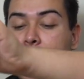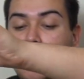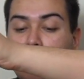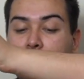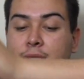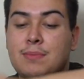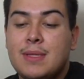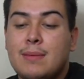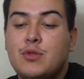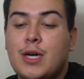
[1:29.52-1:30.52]
you know, this month
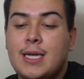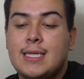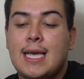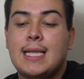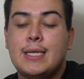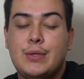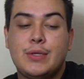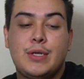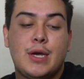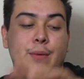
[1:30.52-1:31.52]
I'm trying to take a little,
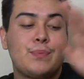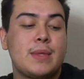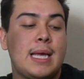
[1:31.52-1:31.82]
you know,